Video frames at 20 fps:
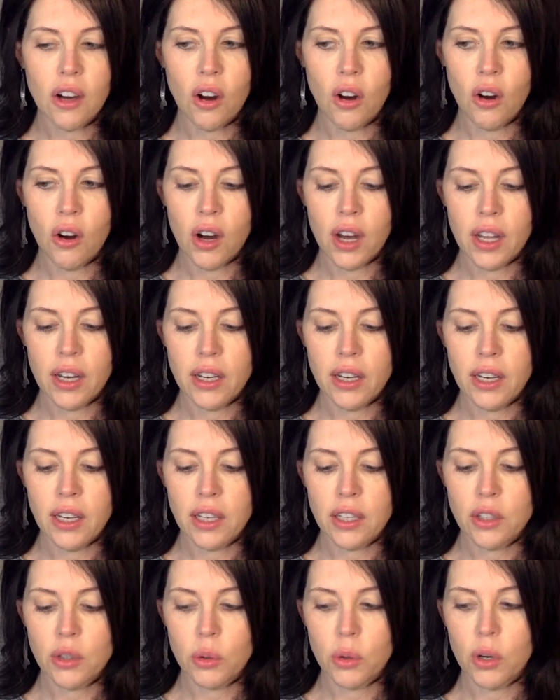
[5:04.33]
on
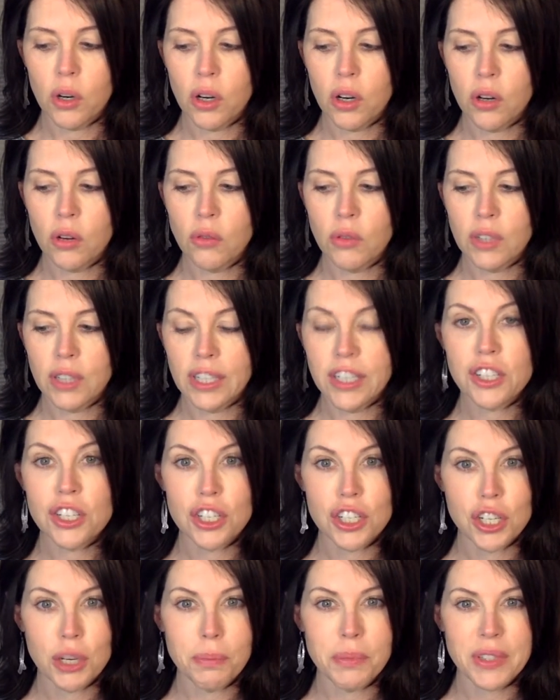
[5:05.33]
your
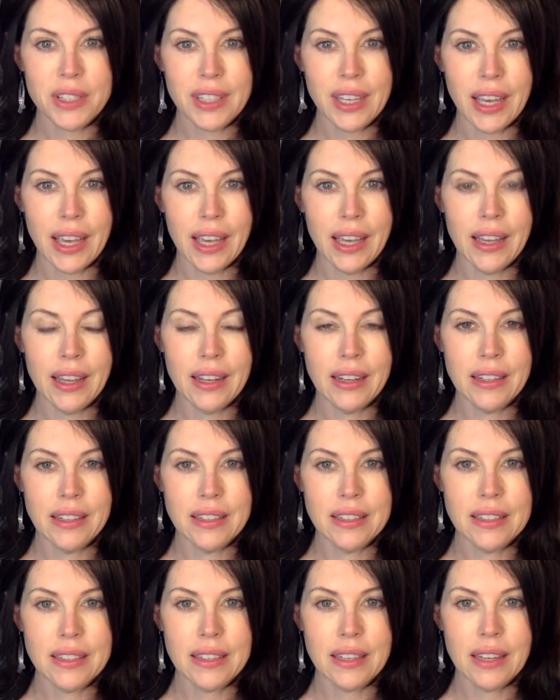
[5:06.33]
relationships and